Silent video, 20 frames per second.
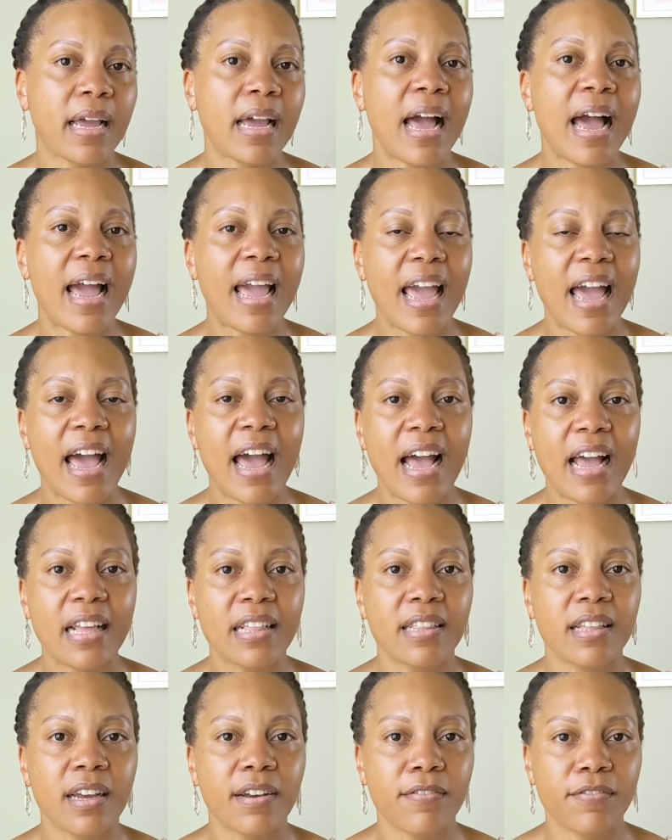I
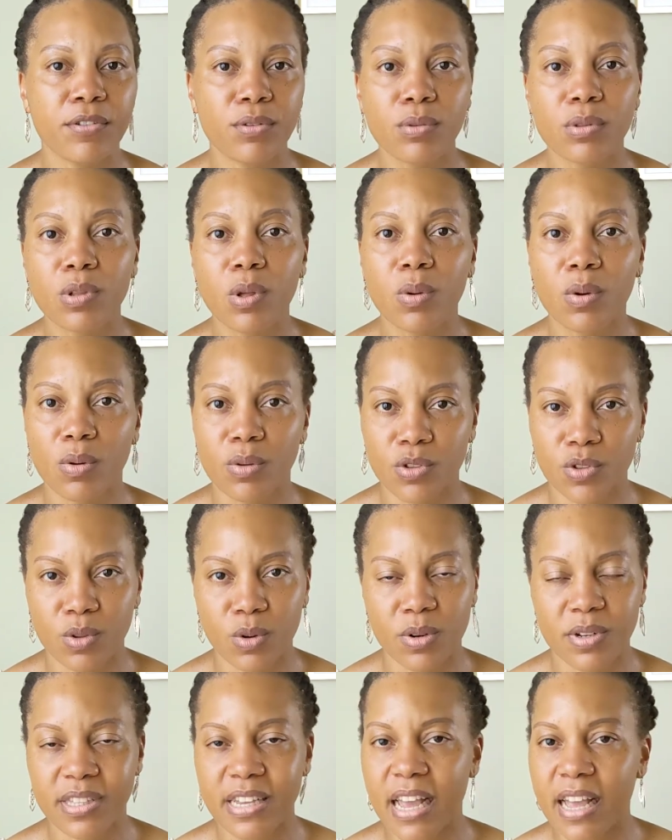had a few local
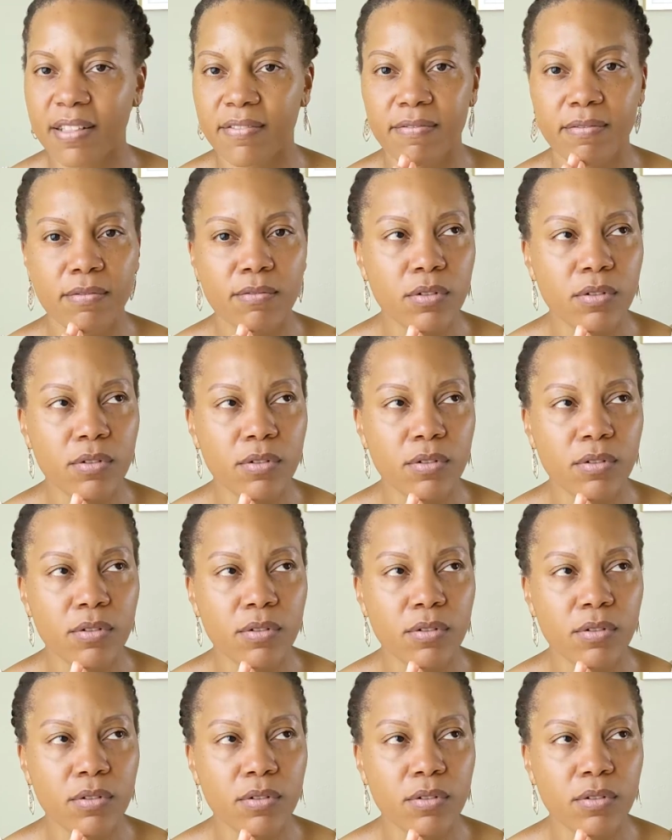stores that had